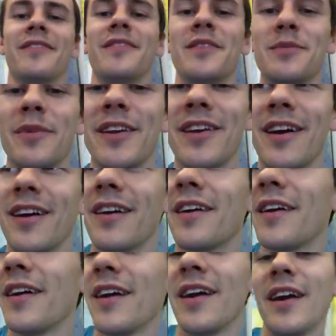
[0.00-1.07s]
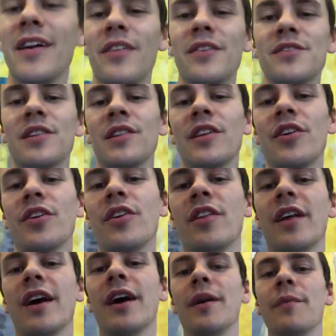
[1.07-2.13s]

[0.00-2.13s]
it's my dog. There's a little,